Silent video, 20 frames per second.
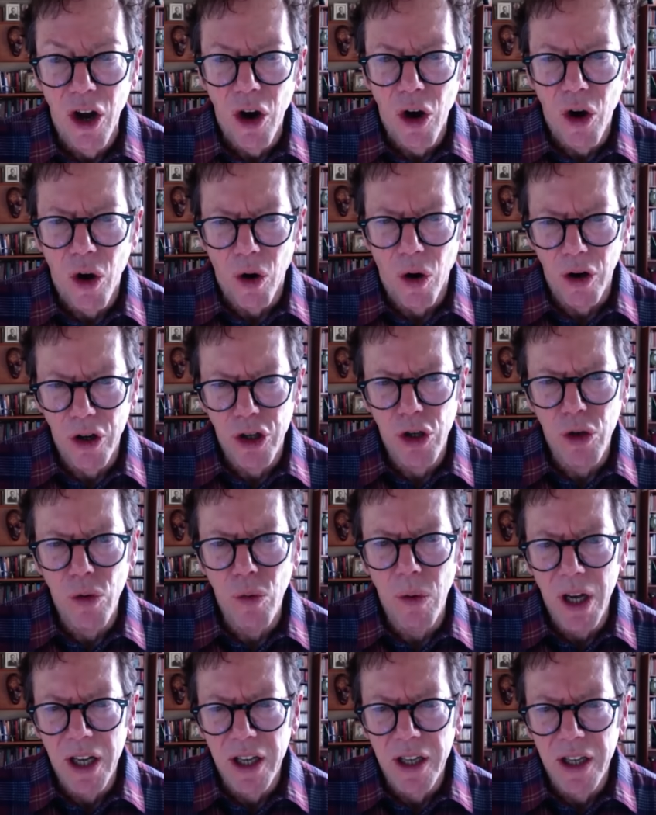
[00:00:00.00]
Or do
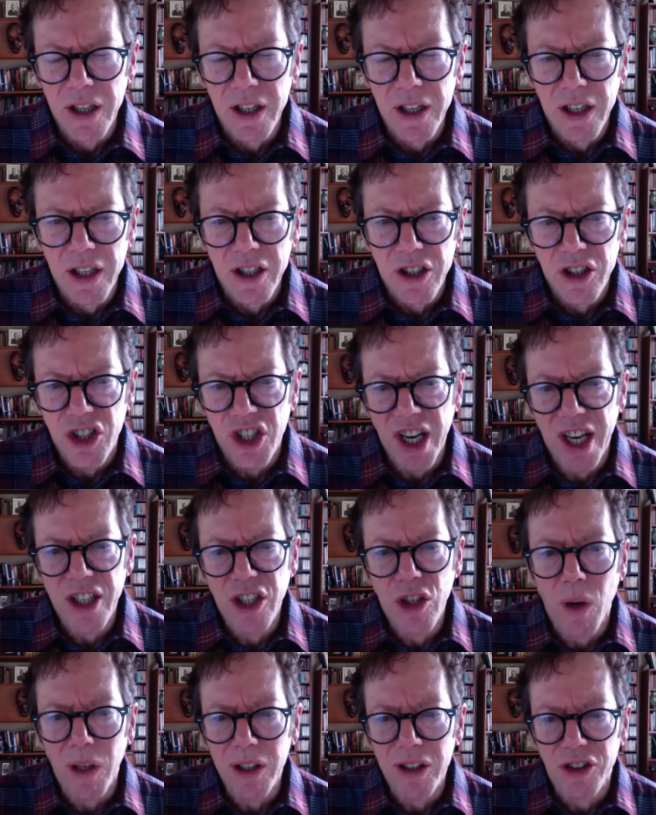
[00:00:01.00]
you
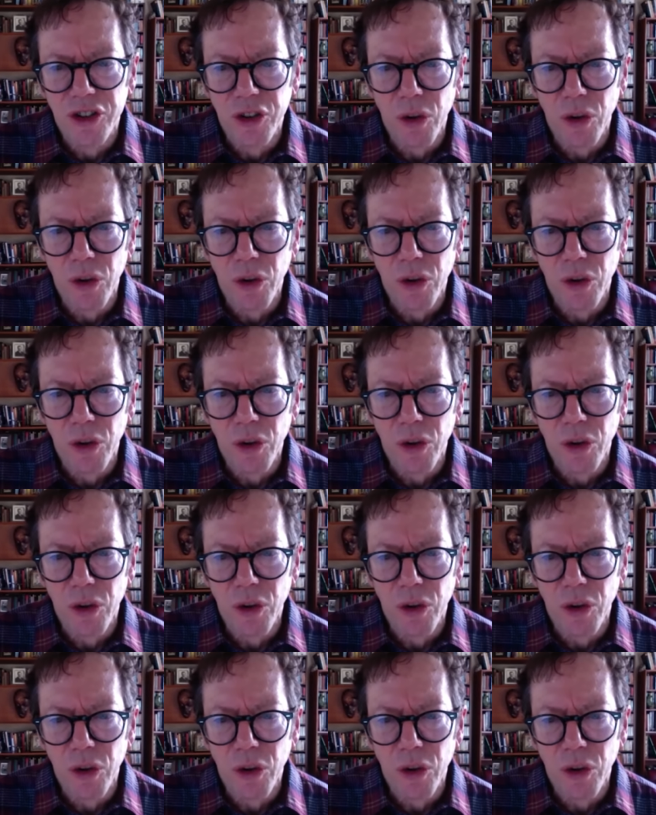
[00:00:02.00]
genuine so